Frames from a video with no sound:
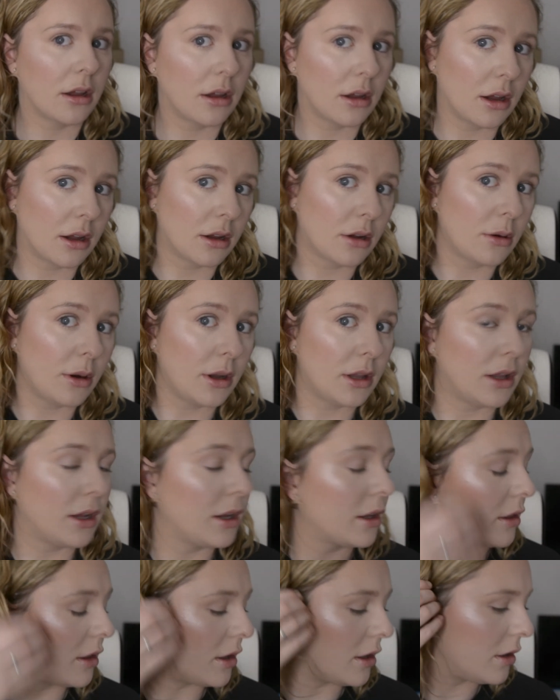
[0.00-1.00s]
I quite
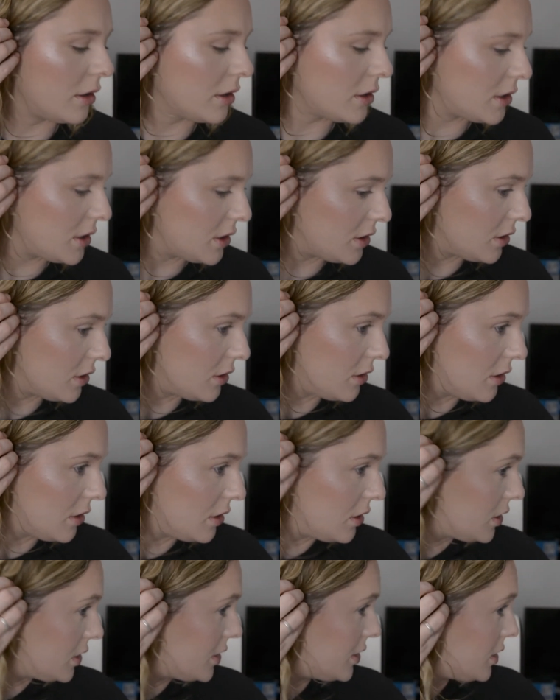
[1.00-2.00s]
like that. That's
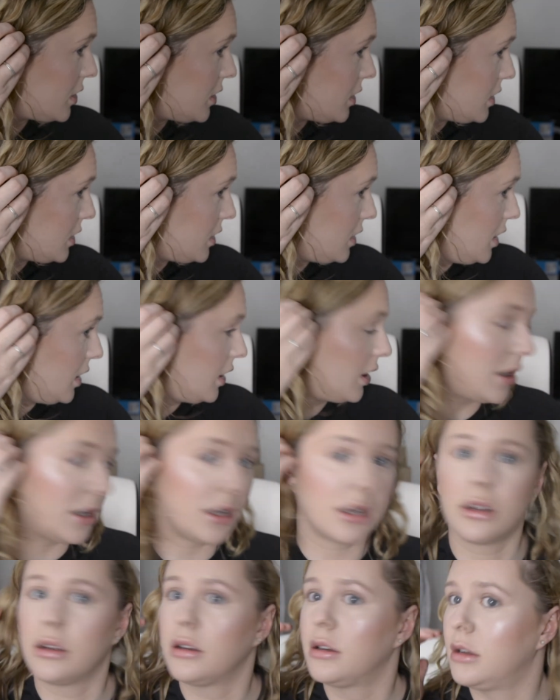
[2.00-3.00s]

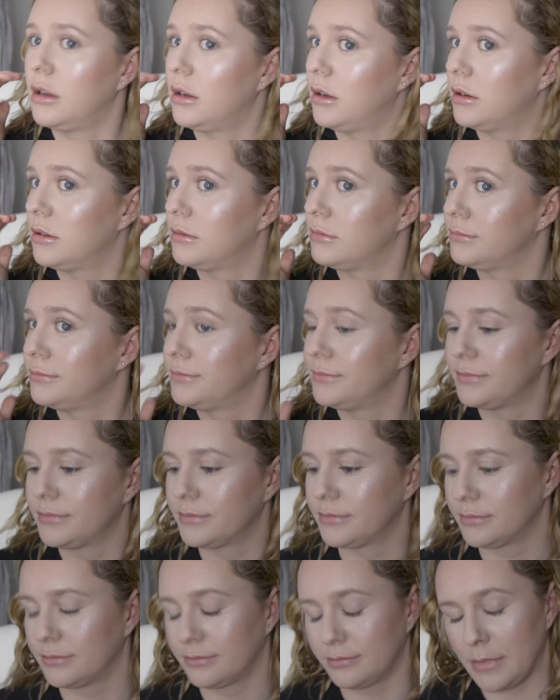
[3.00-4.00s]
stunning.
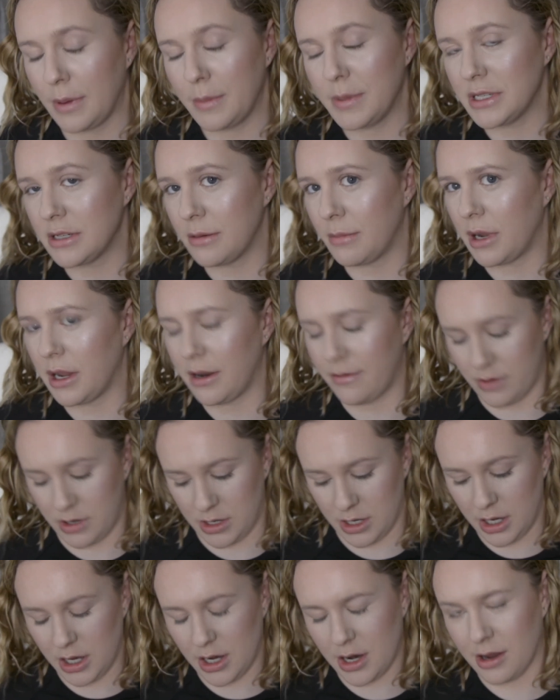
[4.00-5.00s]
Maybe it's not my
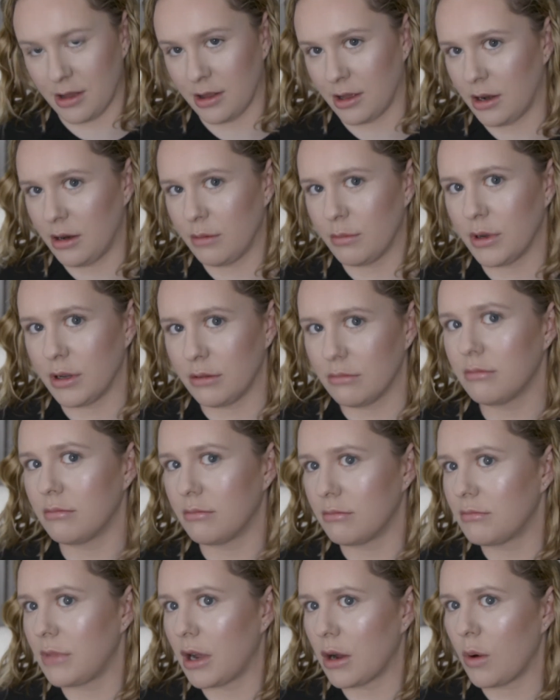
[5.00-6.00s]
everyday highlighter, but
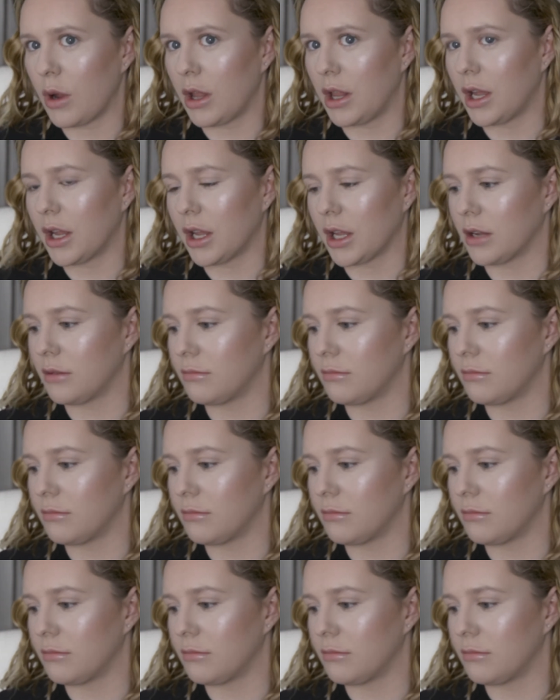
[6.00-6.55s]
I quite like it.